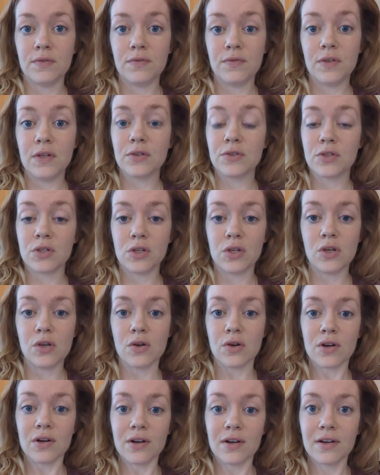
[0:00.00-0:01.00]
feel
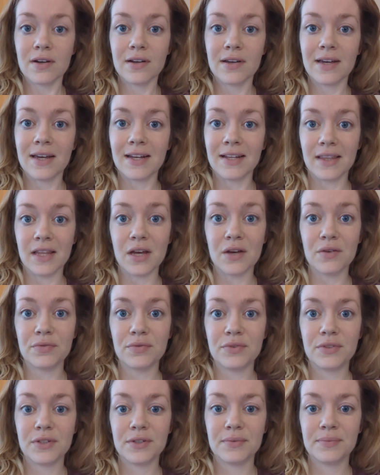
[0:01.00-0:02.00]
secure and
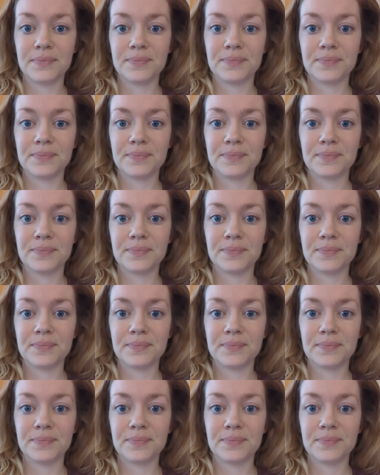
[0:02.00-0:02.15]
loved.